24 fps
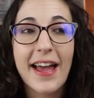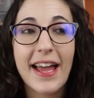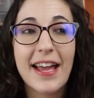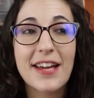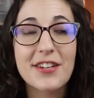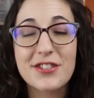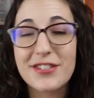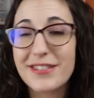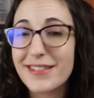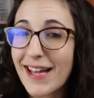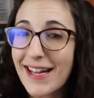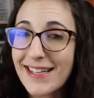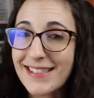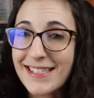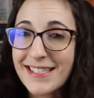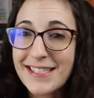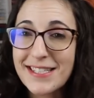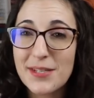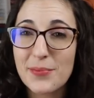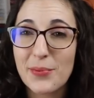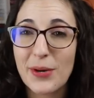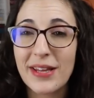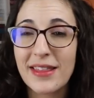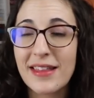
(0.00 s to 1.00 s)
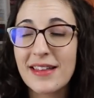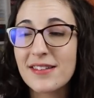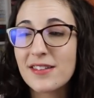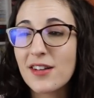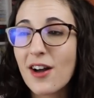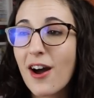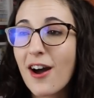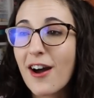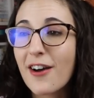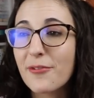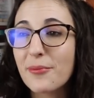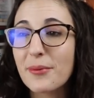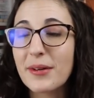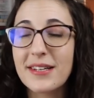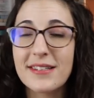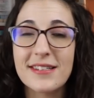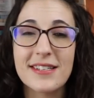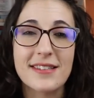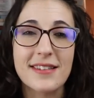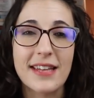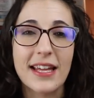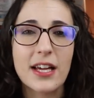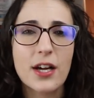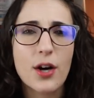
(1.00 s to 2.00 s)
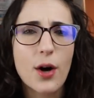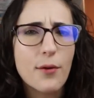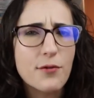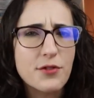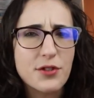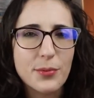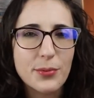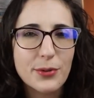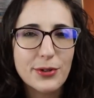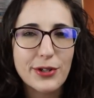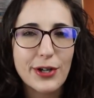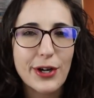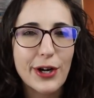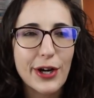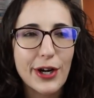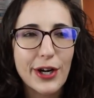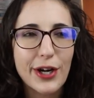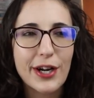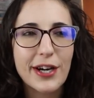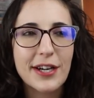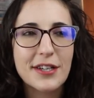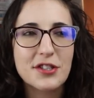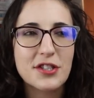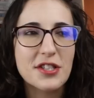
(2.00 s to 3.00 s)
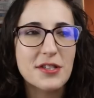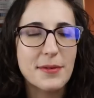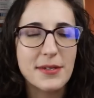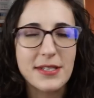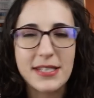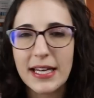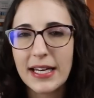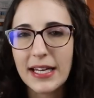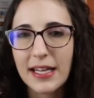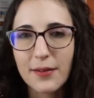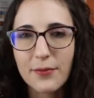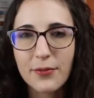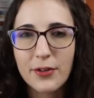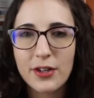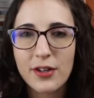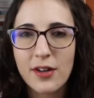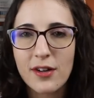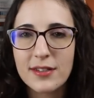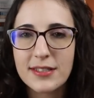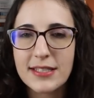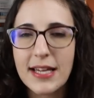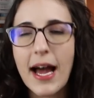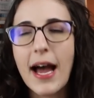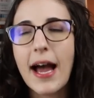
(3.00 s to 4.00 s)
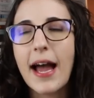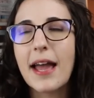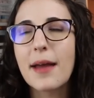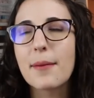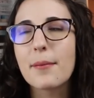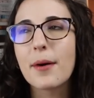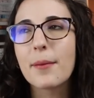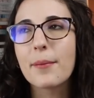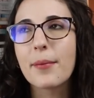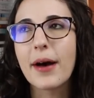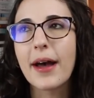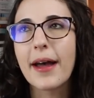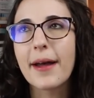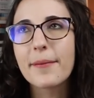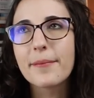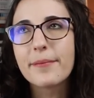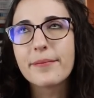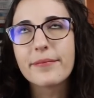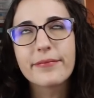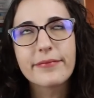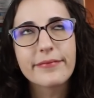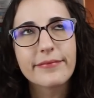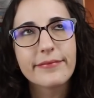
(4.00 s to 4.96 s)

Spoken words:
and she's hesitant to break things off because it's like comfortable to her and she's been dating him for a long time. But